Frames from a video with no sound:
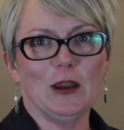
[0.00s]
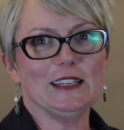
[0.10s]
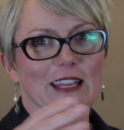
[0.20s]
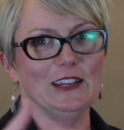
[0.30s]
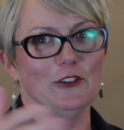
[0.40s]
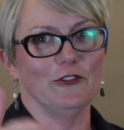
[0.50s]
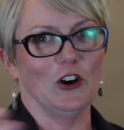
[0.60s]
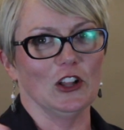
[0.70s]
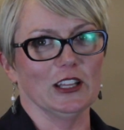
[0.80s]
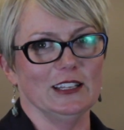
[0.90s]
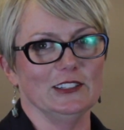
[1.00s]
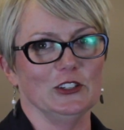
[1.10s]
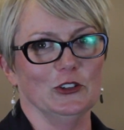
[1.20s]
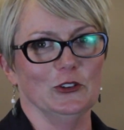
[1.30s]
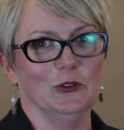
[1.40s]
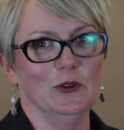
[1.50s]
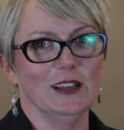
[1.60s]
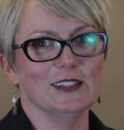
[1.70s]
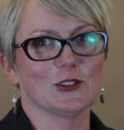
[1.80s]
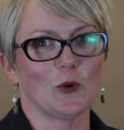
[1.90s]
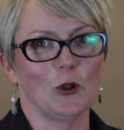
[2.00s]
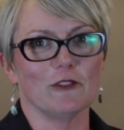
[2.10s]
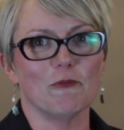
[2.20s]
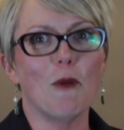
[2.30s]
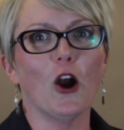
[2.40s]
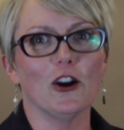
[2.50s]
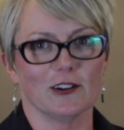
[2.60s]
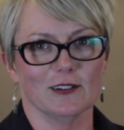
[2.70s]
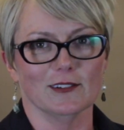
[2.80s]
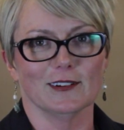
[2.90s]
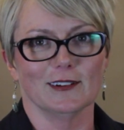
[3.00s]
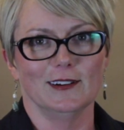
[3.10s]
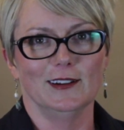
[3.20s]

we tend to fall into is the role of martyr.